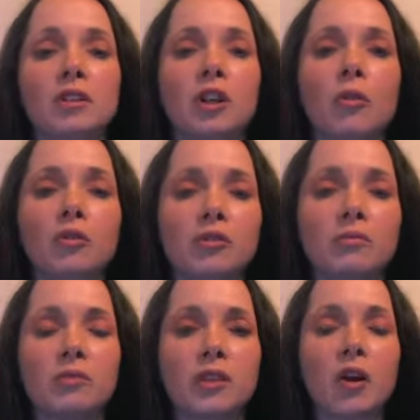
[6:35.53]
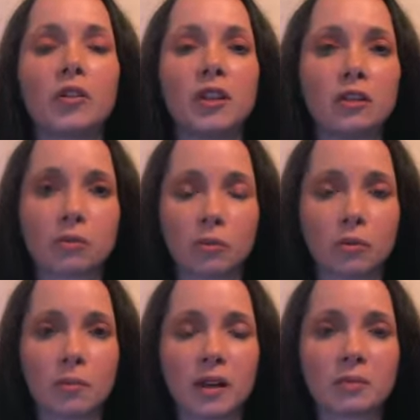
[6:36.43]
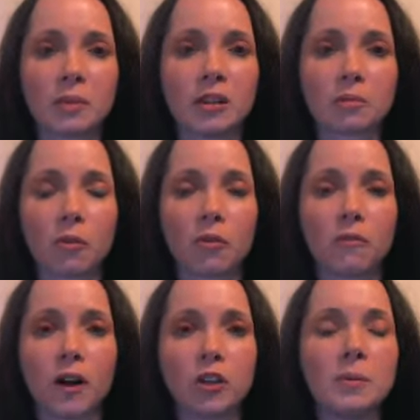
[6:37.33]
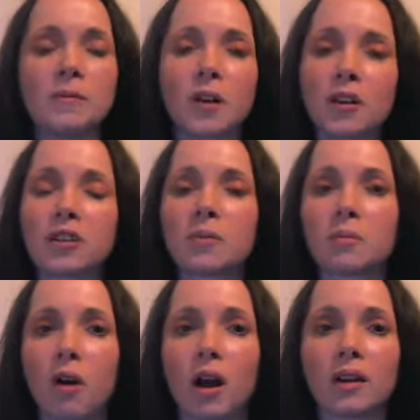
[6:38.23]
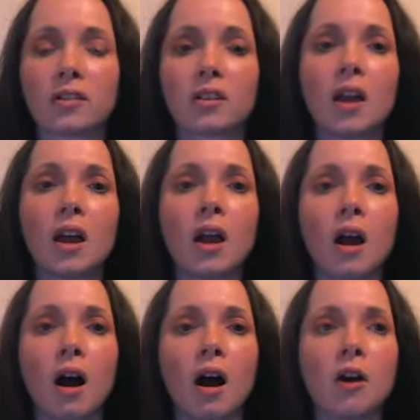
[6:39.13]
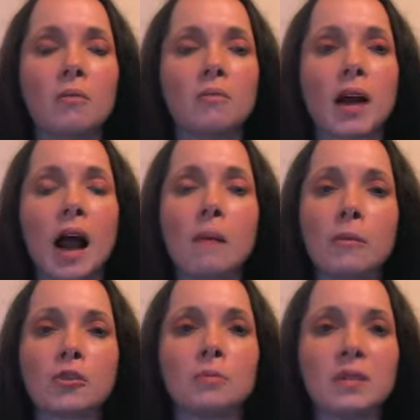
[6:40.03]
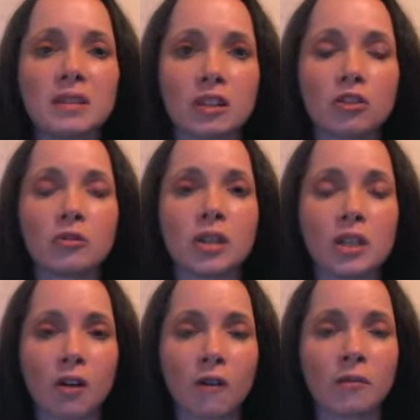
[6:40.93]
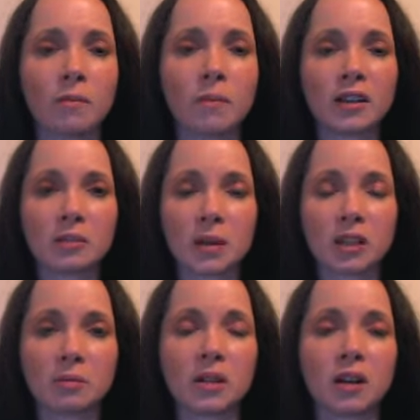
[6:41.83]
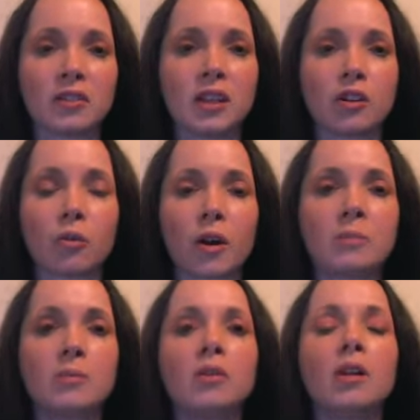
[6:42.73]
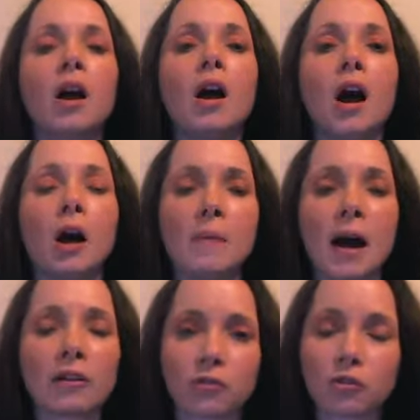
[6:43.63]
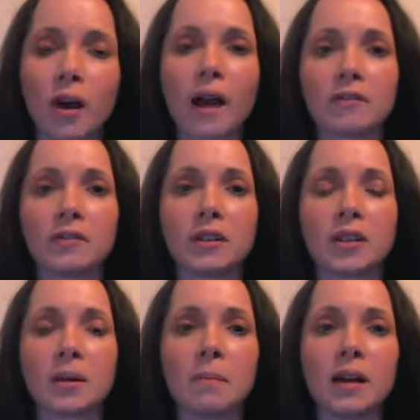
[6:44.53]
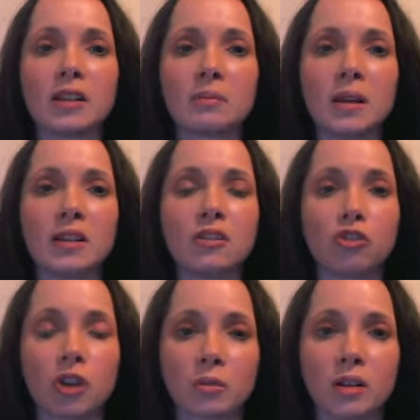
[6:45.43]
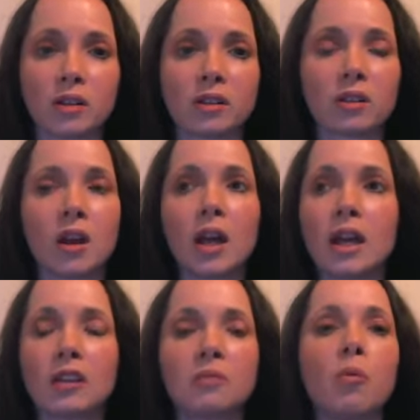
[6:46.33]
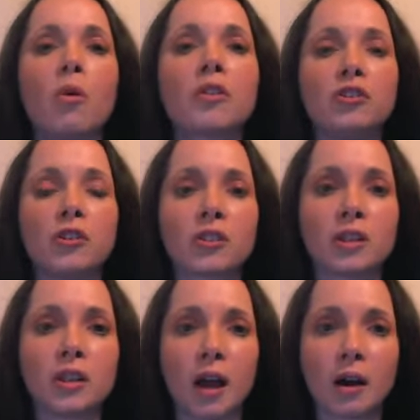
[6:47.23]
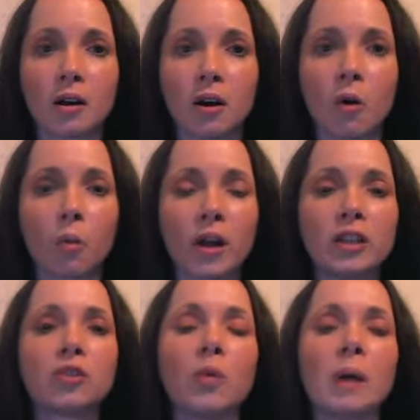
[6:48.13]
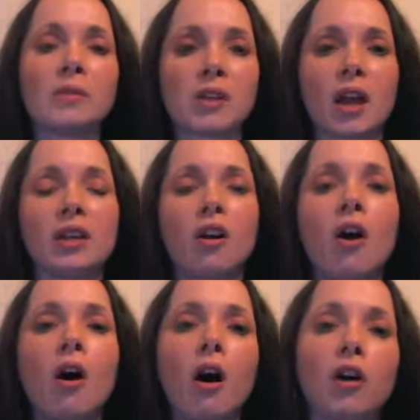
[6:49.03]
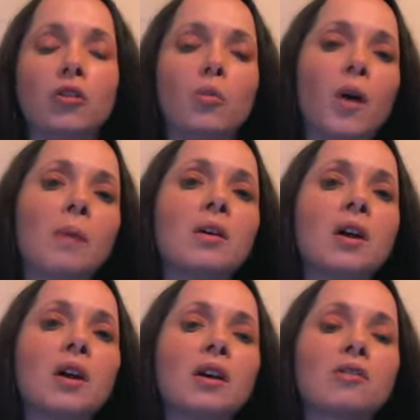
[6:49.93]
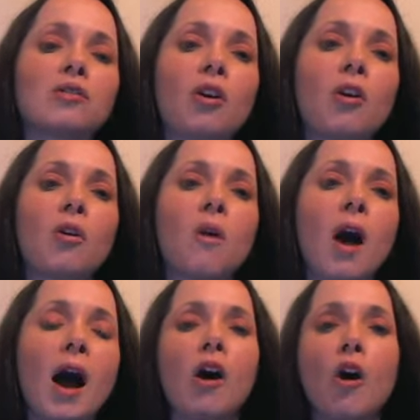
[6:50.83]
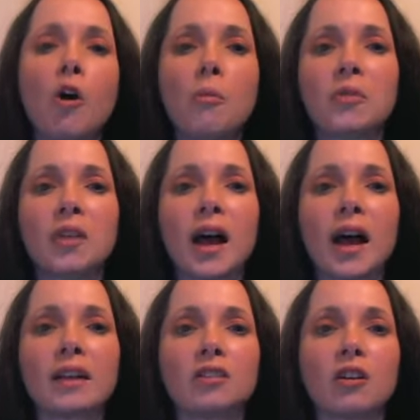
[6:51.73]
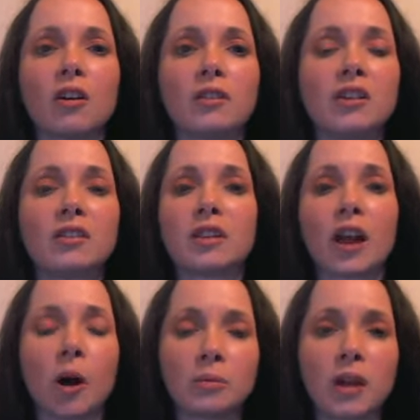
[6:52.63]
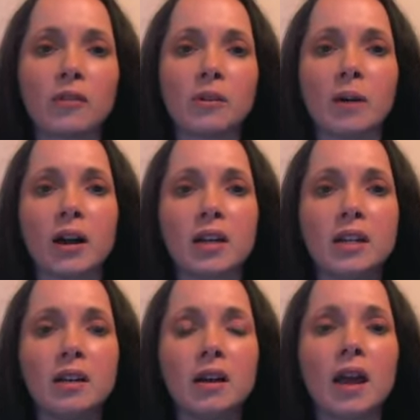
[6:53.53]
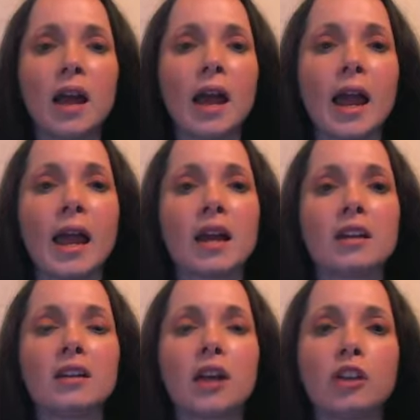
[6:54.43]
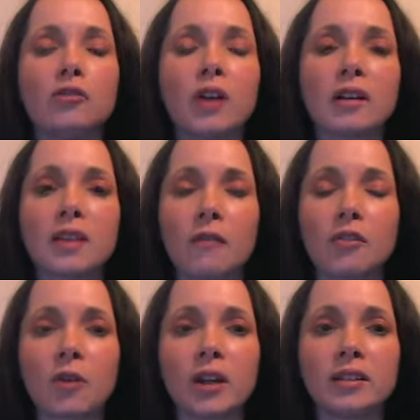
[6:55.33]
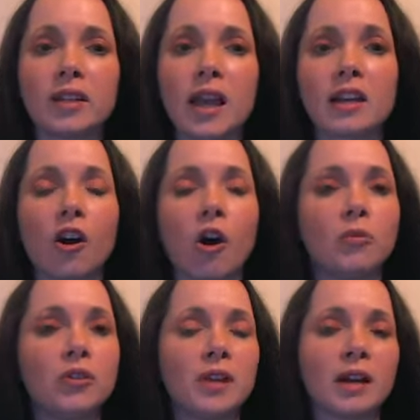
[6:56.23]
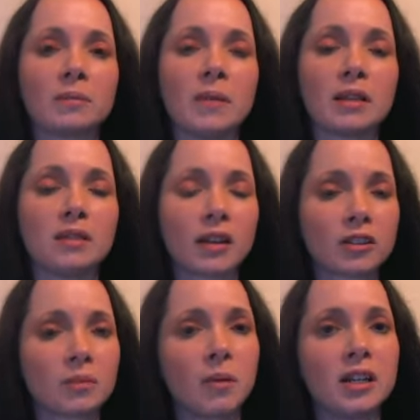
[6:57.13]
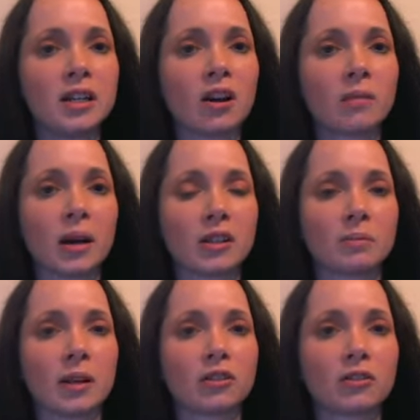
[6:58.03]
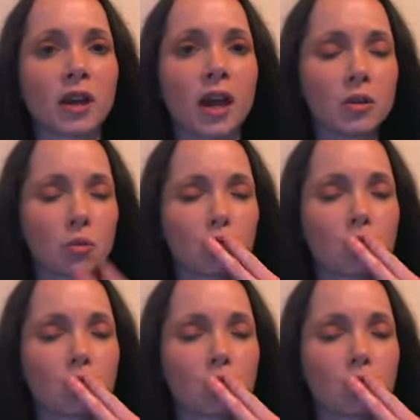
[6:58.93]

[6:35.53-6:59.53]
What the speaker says: You know, you sell things through your MySpace profile. You'd be very surprised how much business you can get off of MySpace because the incredible amount of traffic that MySpace generates. It's more than just a regular website on the web. So I hope that this has helped everybody, and you guys have a great day, and I hope that you guys make lots of money on MySpace, okay?